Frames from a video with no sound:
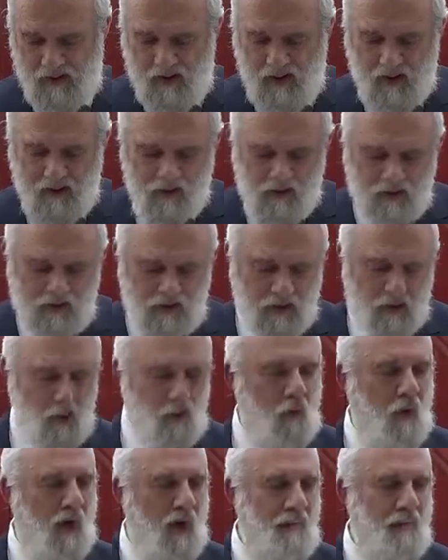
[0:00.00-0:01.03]
Here he's
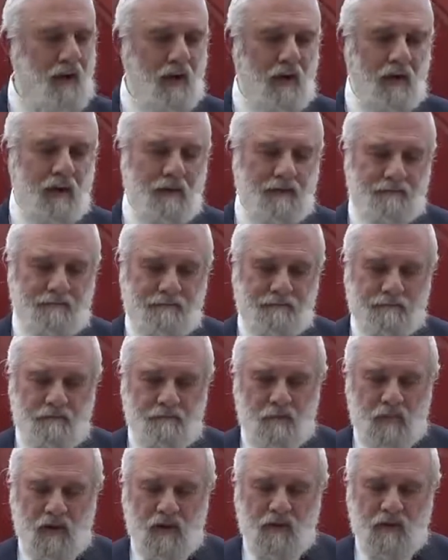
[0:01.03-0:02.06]
describing
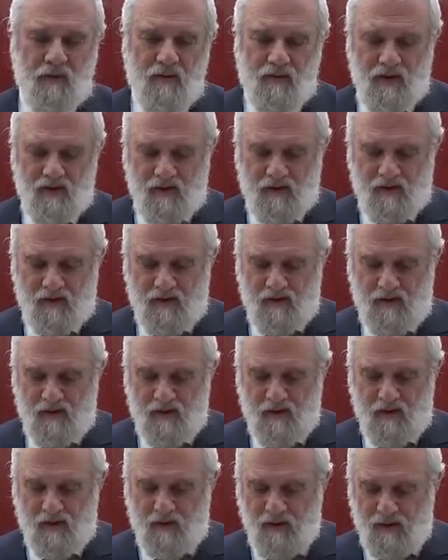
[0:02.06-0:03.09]
the
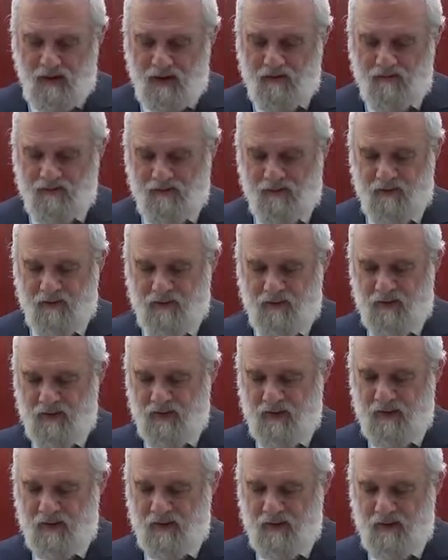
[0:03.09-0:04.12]
love,
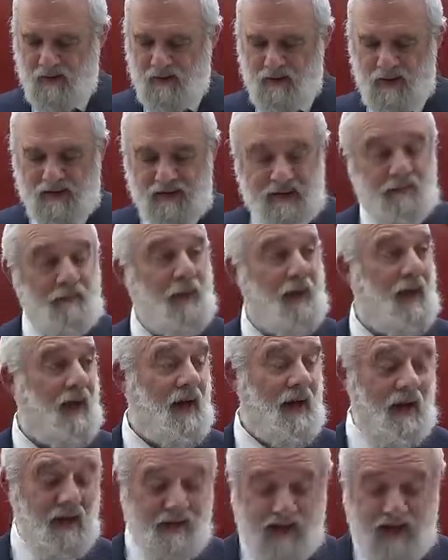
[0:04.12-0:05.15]
the
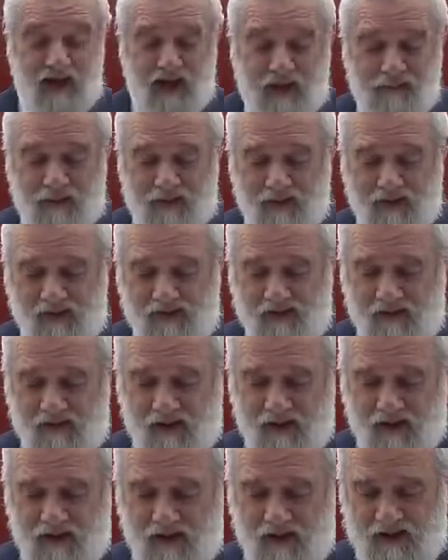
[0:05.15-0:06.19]
simcha, and the happiness that
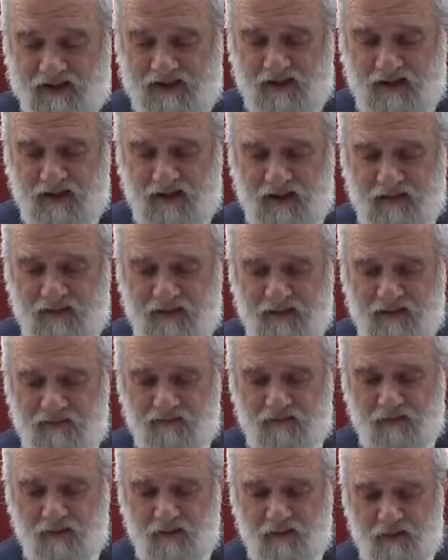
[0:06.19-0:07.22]
he has
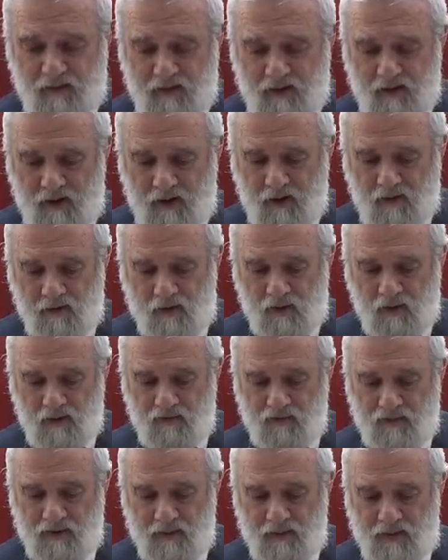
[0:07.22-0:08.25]
for
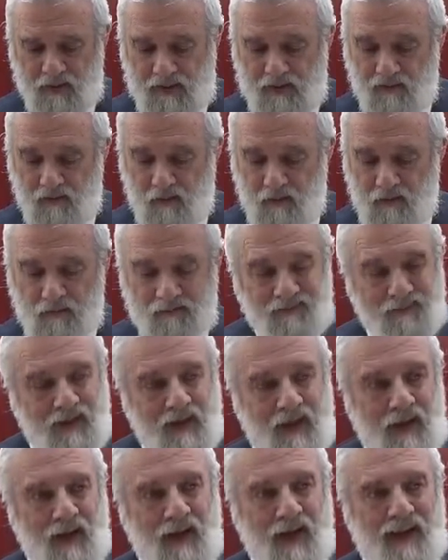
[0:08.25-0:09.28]
observing the mitzvot,
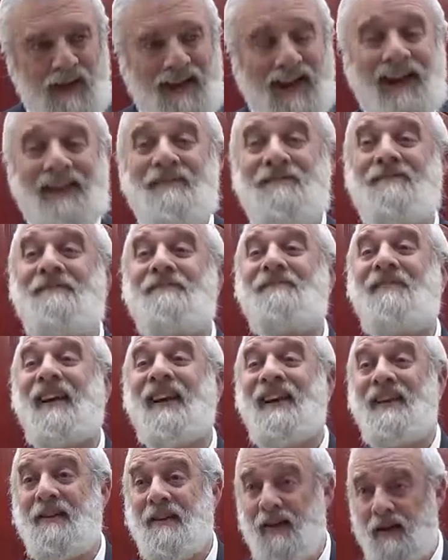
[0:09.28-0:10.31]
like
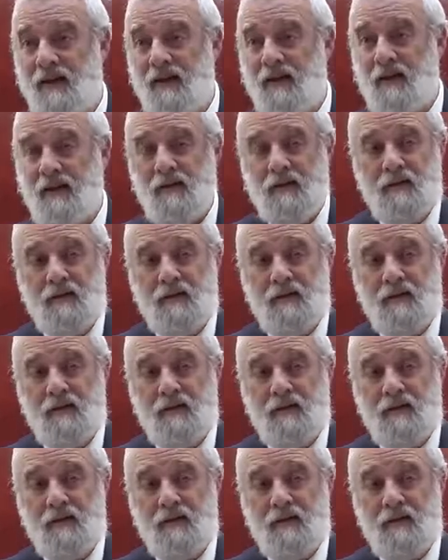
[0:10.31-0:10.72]
finding.